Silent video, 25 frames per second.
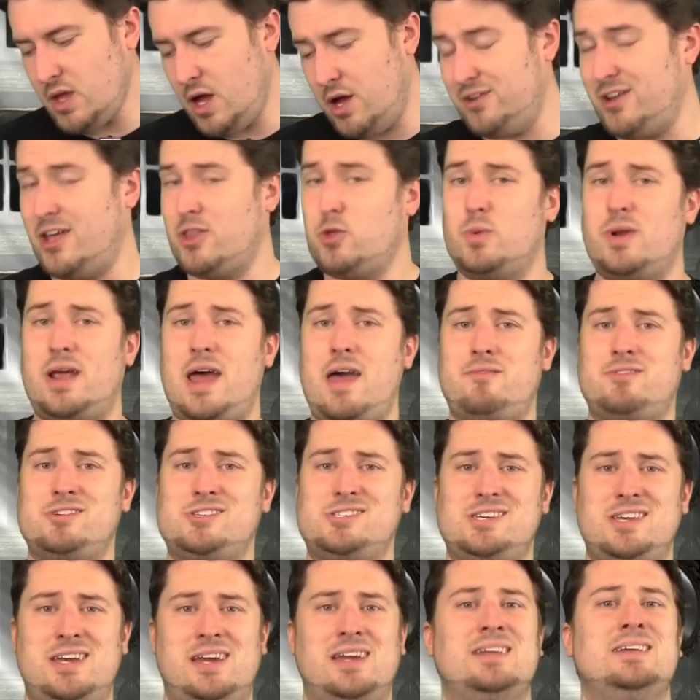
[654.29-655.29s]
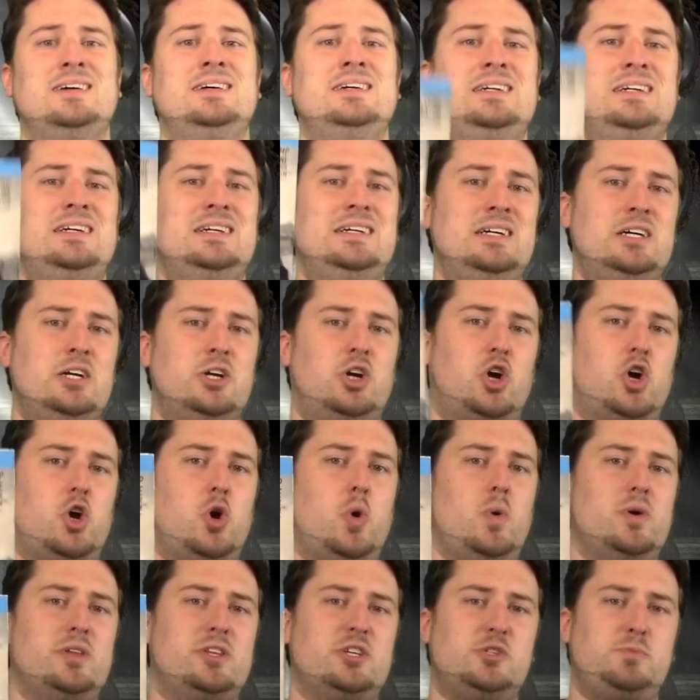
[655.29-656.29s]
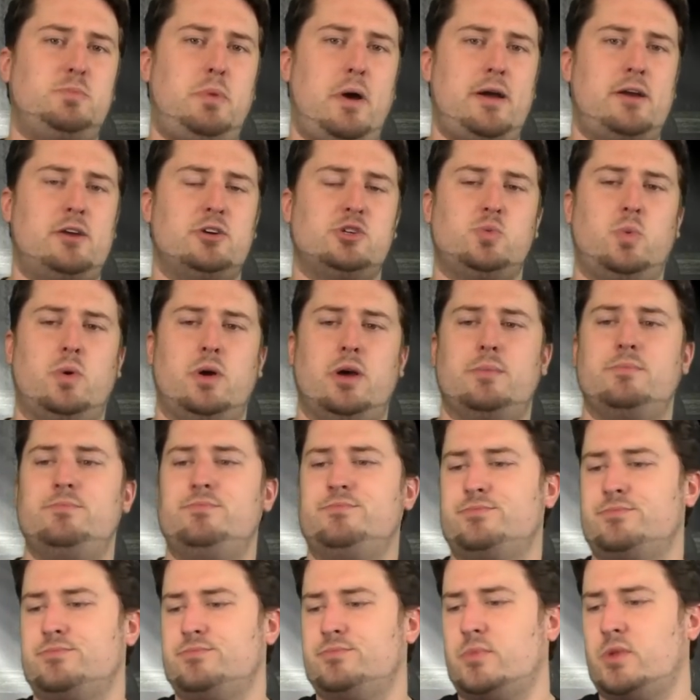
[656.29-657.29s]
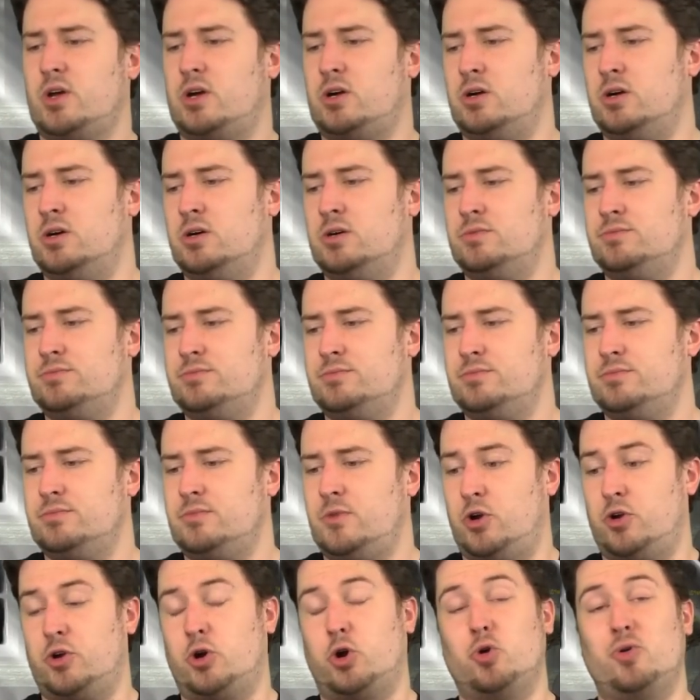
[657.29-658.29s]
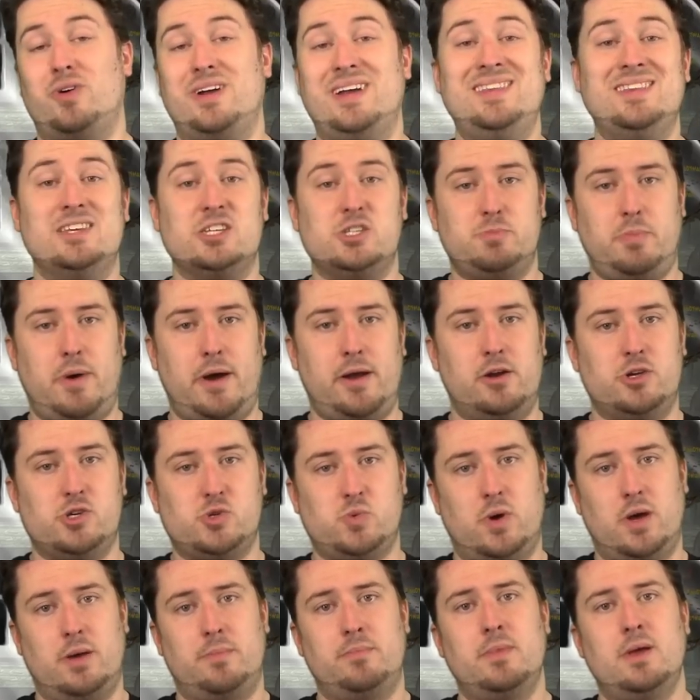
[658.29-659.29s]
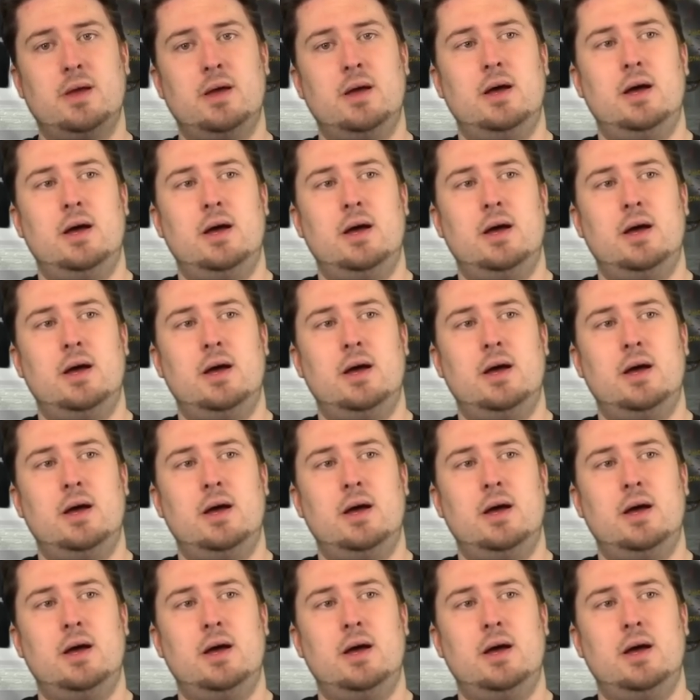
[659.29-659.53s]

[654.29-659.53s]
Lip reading: Another one I haven't seen. Girl with the Spider's Web, or Girl in the Spider's Web.